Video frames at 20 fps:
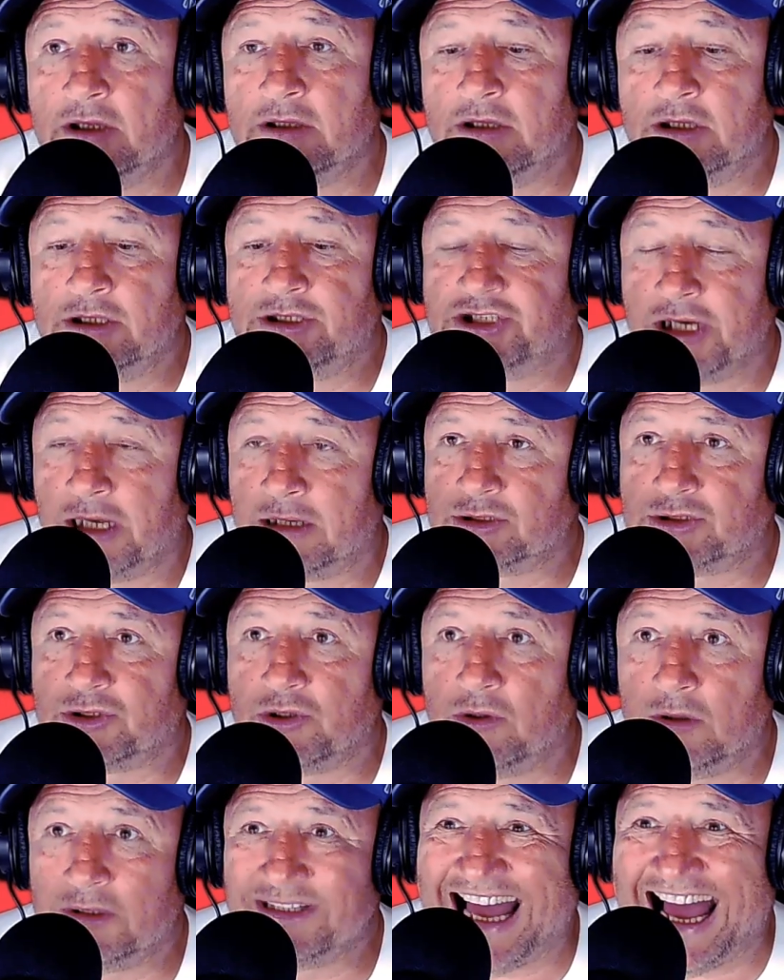your
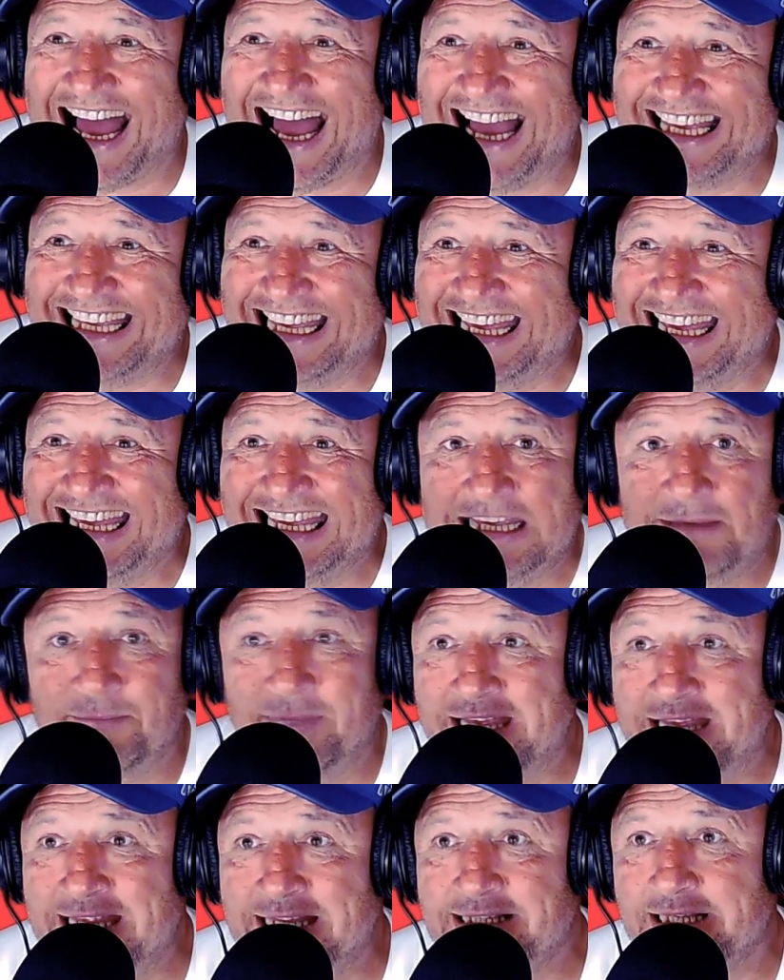channel's called IE
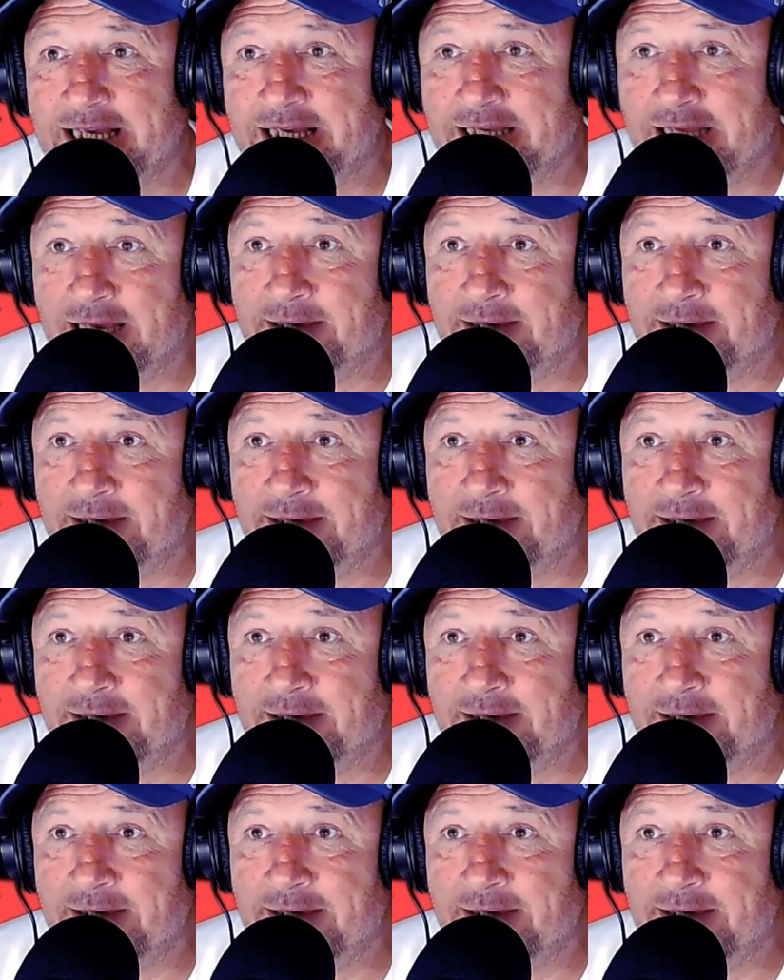Media,